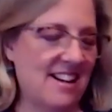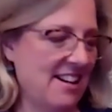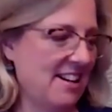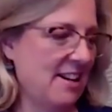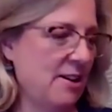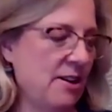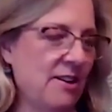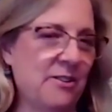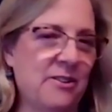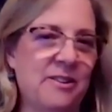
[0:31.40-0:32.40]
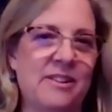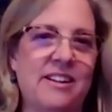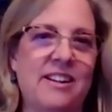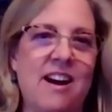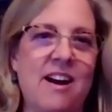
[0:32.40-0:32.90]
I think it is. It said it
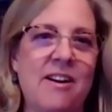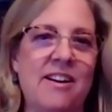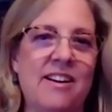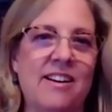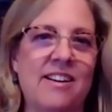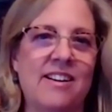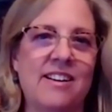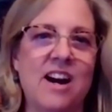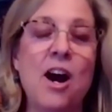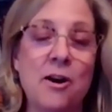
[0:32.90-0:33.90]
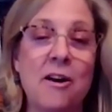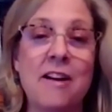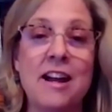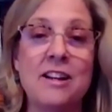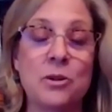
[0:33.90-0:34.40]
was on. Oh, all
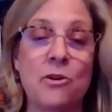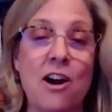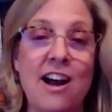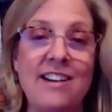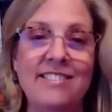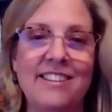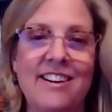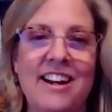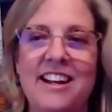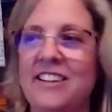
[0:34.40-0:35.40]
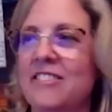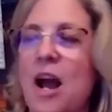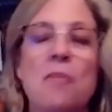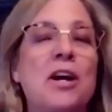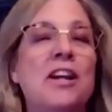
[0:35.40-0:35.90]
right. So we're on? All right. I
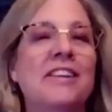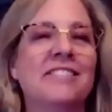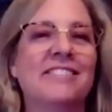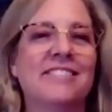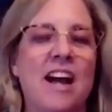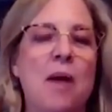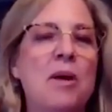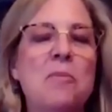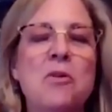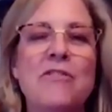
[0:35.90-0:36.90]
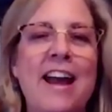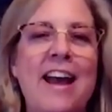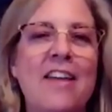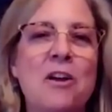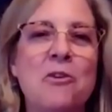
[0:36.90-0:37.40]
believe. Okay. I'm going to move
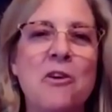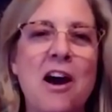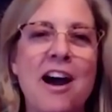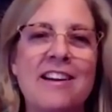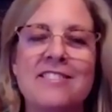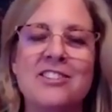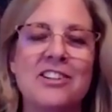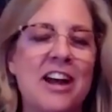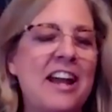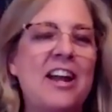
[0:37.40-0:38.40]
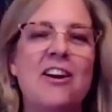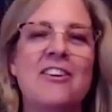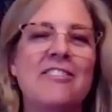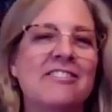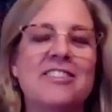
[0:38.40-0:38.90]
ahead like we're on till I
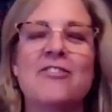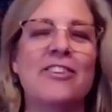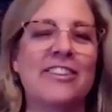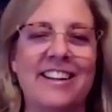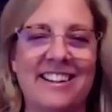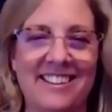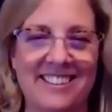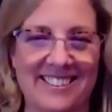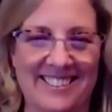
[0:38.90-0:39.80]
hear differently.